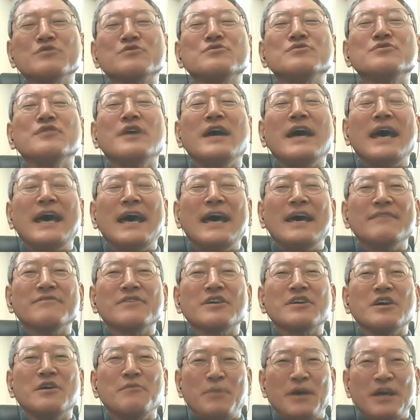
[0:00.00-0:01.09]
to
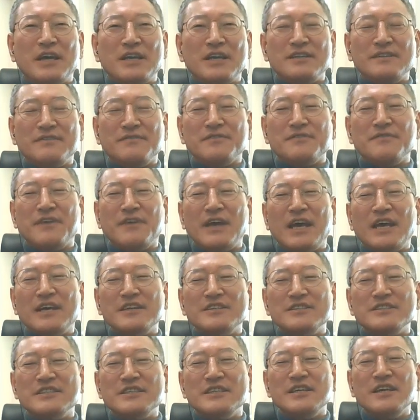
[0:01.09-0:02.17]
have competitive
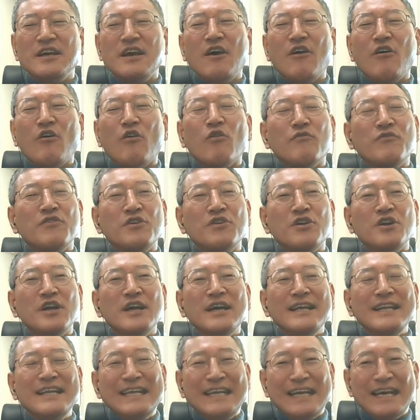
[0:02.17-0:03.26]
advantage over
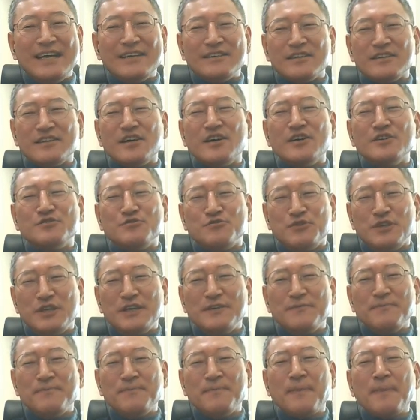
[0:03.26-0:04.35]
the other country.
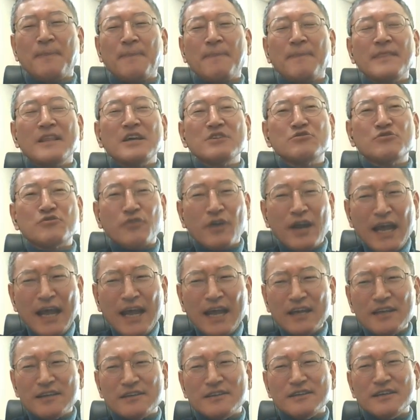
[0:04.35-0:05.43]
The
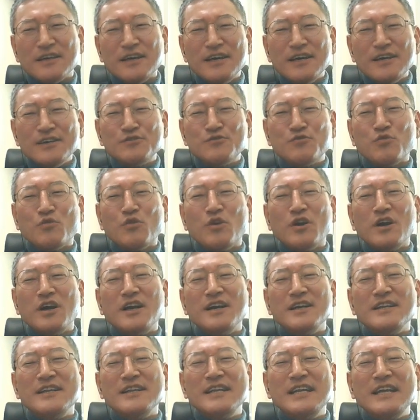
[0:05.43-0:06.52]
trend
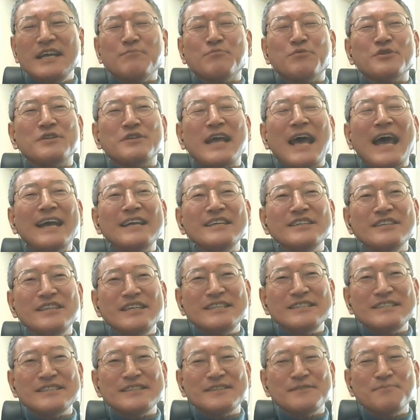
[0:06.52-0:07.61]
toward the
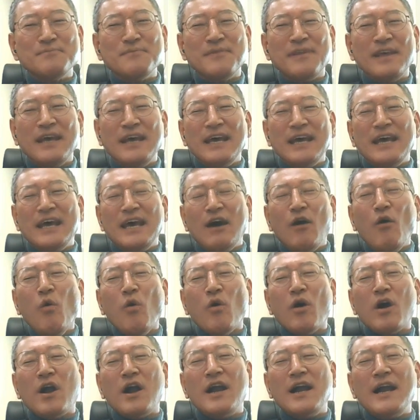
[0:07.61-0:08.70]
protectionism
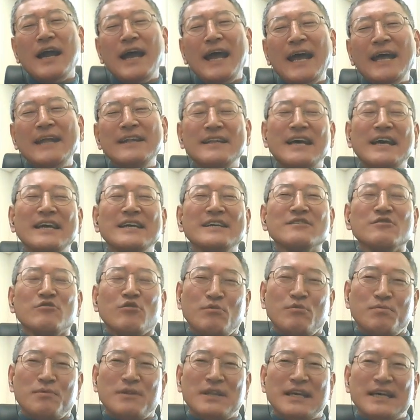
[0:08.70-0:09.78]
or
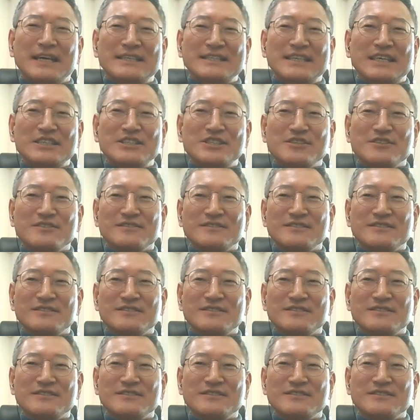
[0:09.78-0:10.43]
anti-globalization